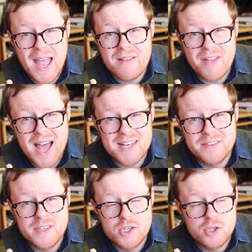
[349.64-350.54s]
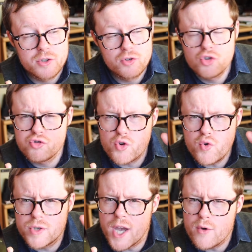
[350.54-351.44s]
they have added this sort of
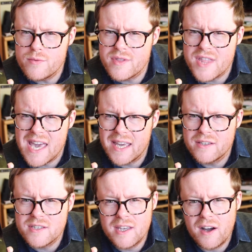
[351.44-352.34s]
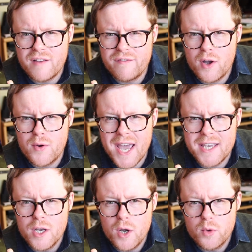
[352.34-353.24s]
true tone thing into the iPhone
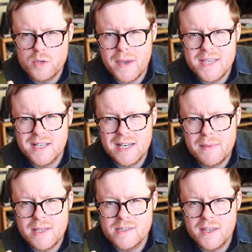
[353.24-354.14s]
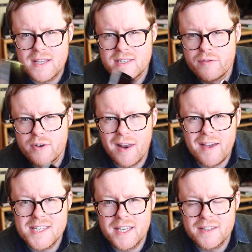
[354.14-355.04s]
8, which basically means that in different
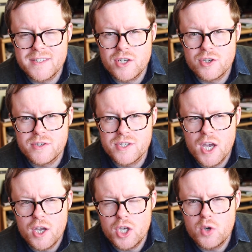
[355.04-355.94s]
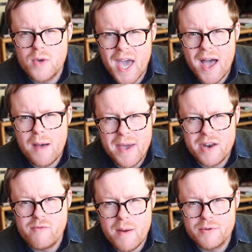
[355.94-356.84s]
lighting conditions you get a
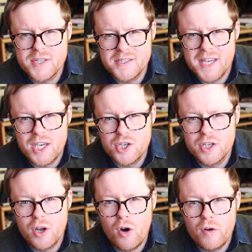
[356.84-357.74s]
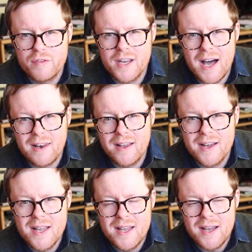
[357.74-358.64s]
better representation of colour.
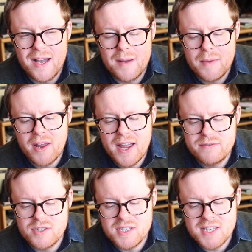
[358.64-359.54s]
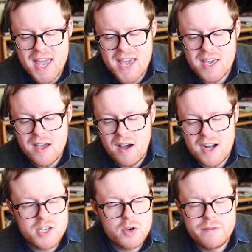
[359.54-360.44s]
And I have to say,
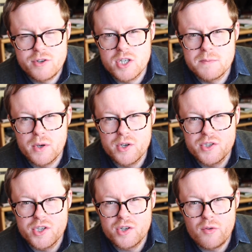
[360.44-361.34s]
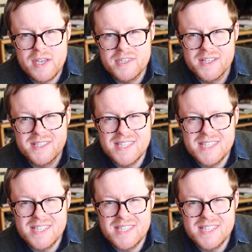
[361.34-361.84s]
I don't know if it's just because the screens are